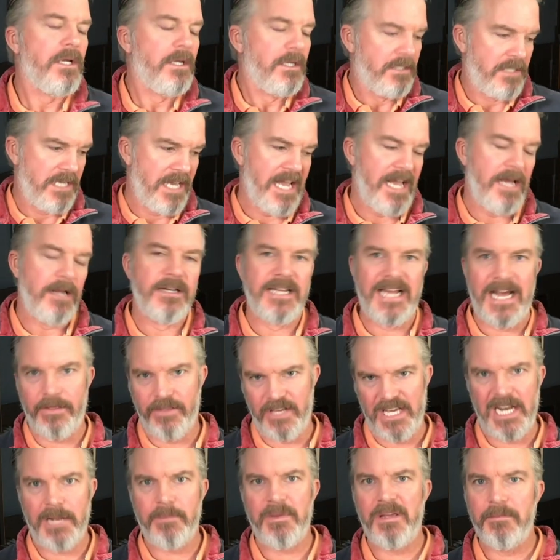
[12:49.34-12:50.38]
Yeah, now
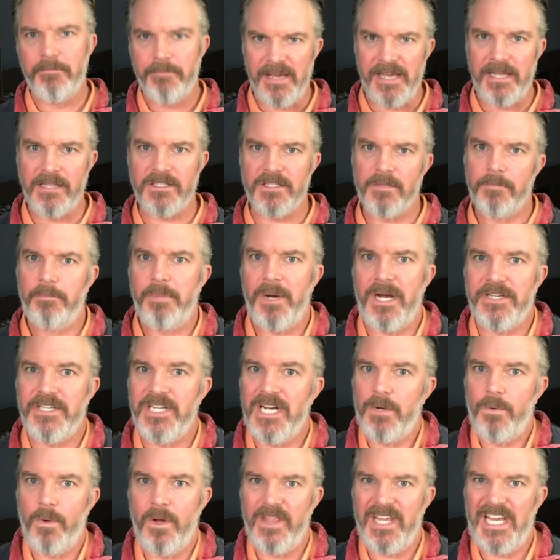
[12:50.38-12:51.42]
they're going to be in bits. But you
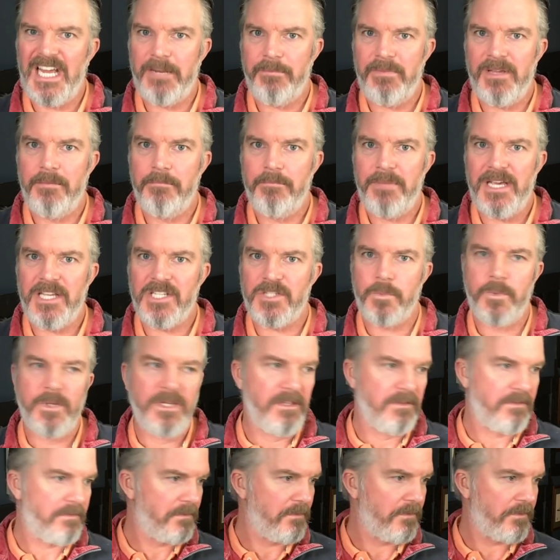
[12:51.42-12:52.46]
know what? They're going to be in bits
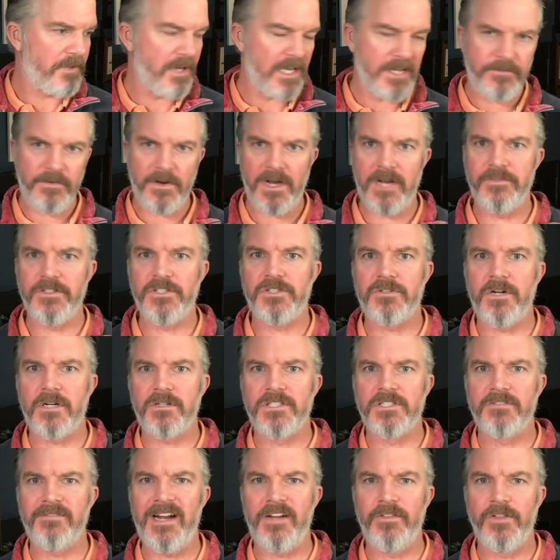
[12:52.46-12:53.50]
with 35
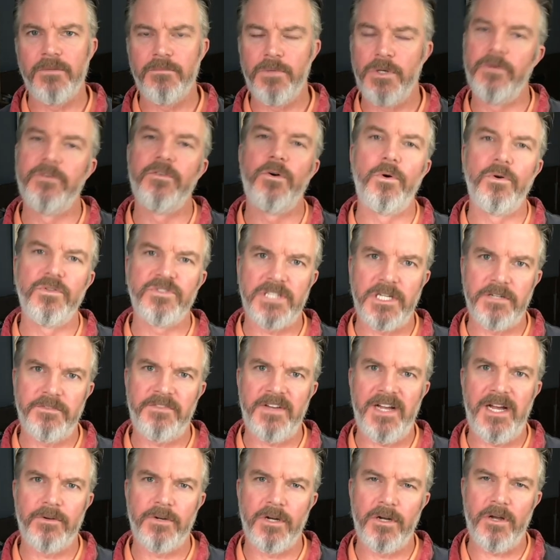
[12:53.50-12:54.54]
instructors around them who have also
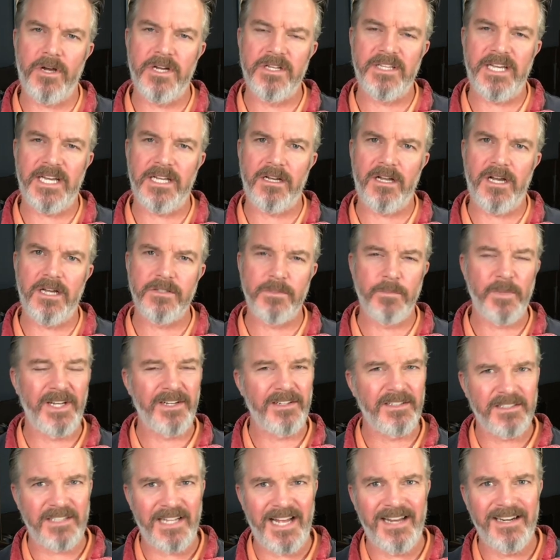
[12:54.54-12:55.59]
failed a lot in their lives. And we
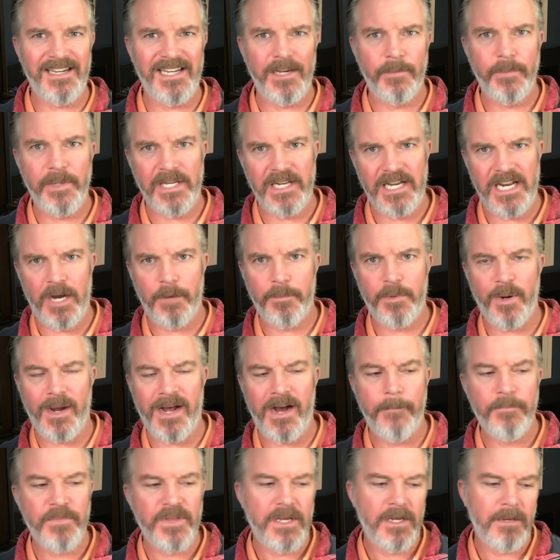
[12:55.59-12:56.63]
understand it and we can help you
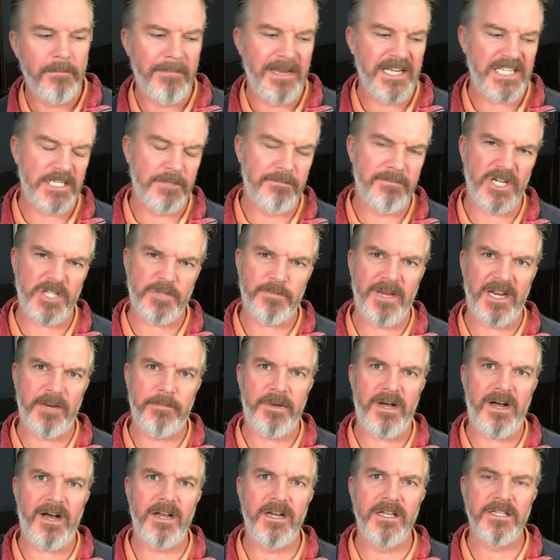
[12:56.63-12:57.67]
out. Makes them a much better
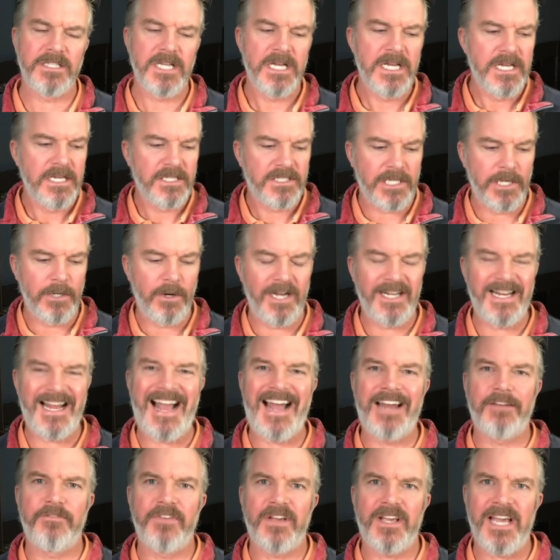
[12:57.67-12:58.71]
pilot. So I
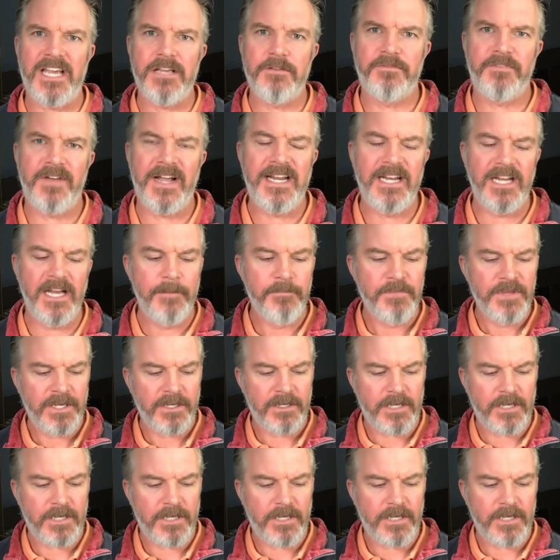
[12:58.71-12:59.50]
advocate failure.